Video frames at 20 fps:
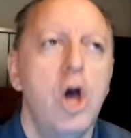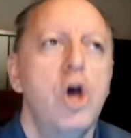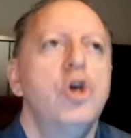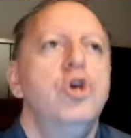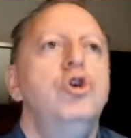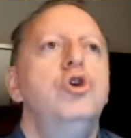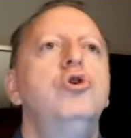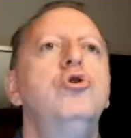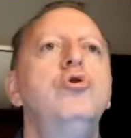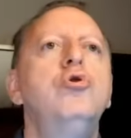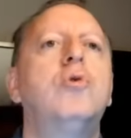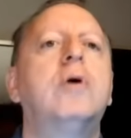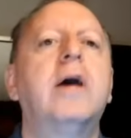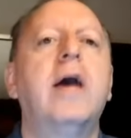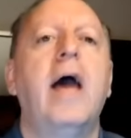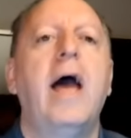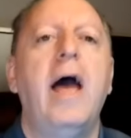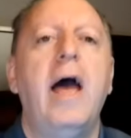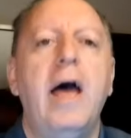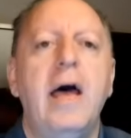You
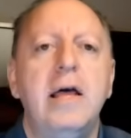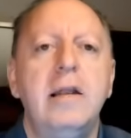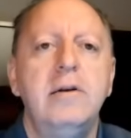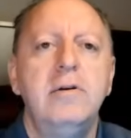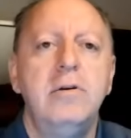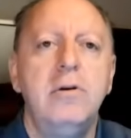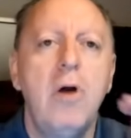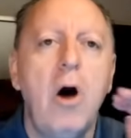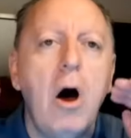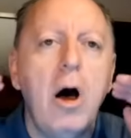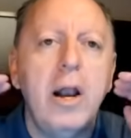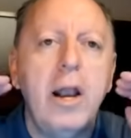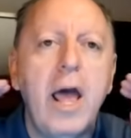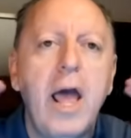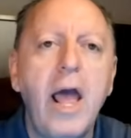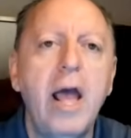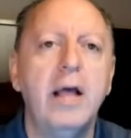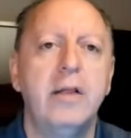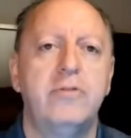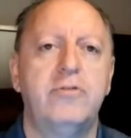cannot
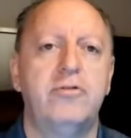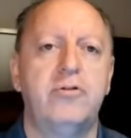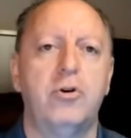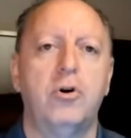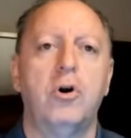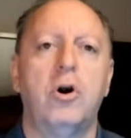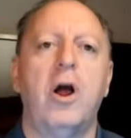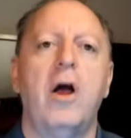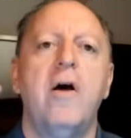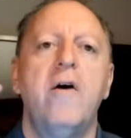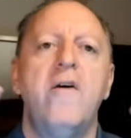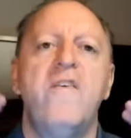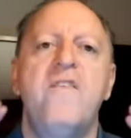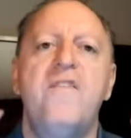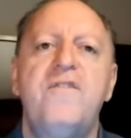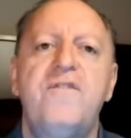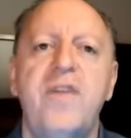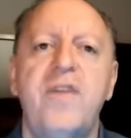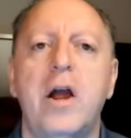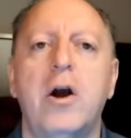answer
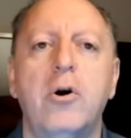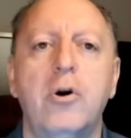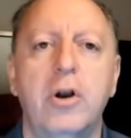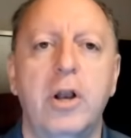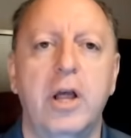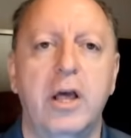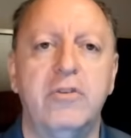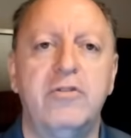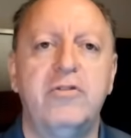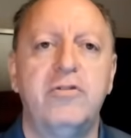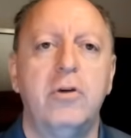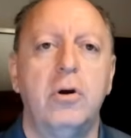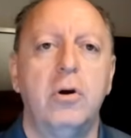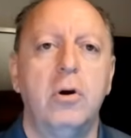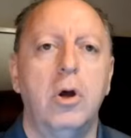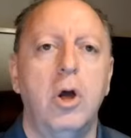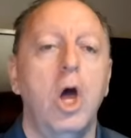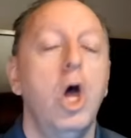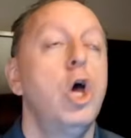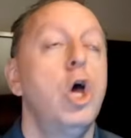fairness.
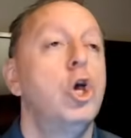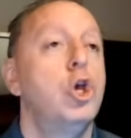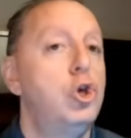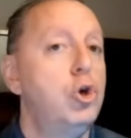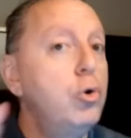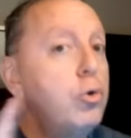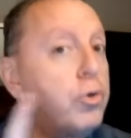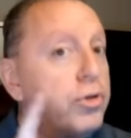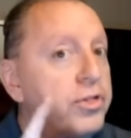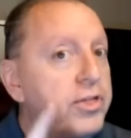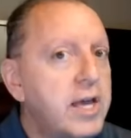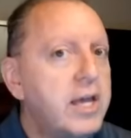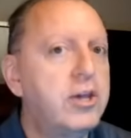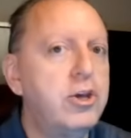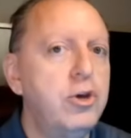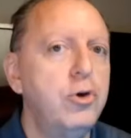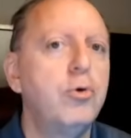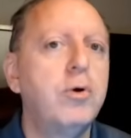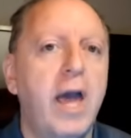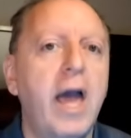You think
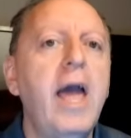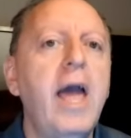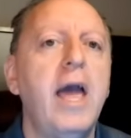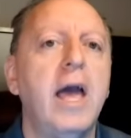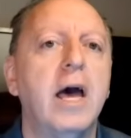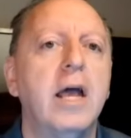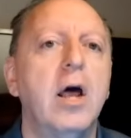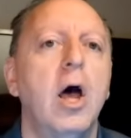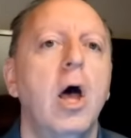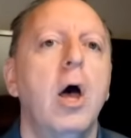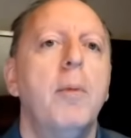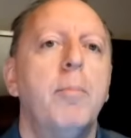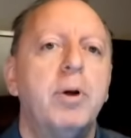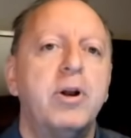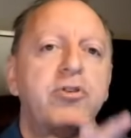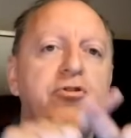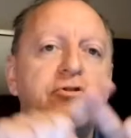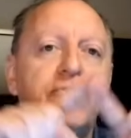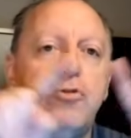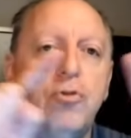you can, but
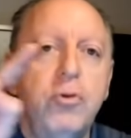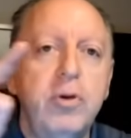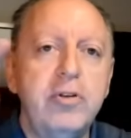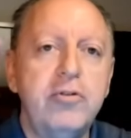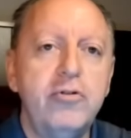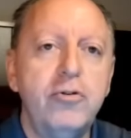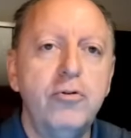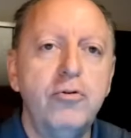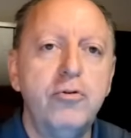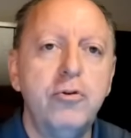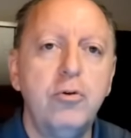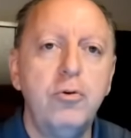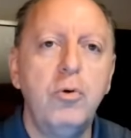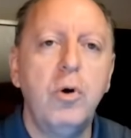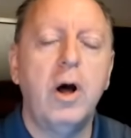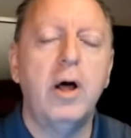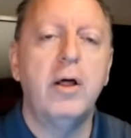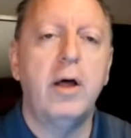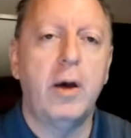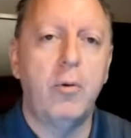as soon as you do
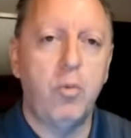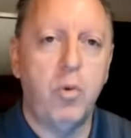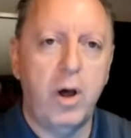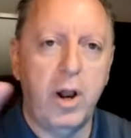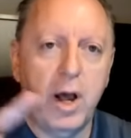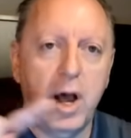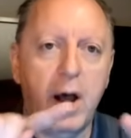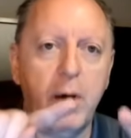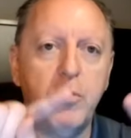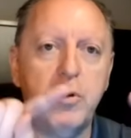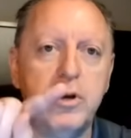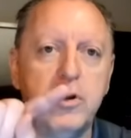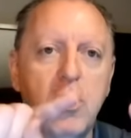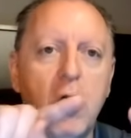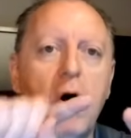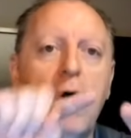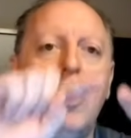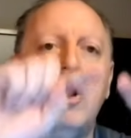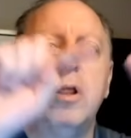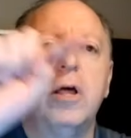what I would
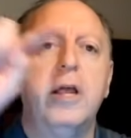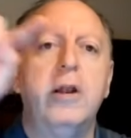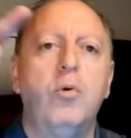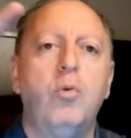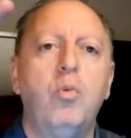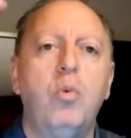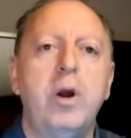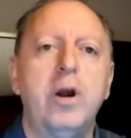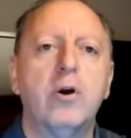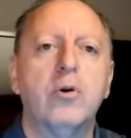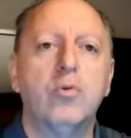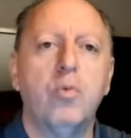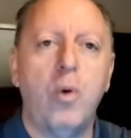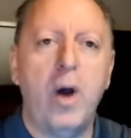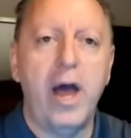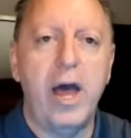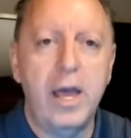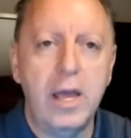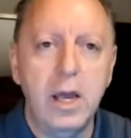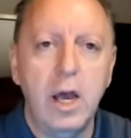call, in a weird
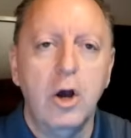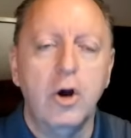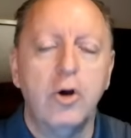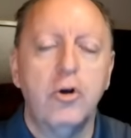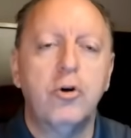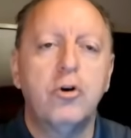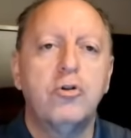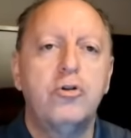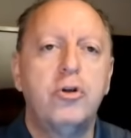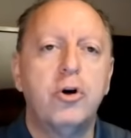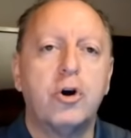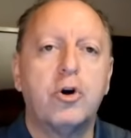way, the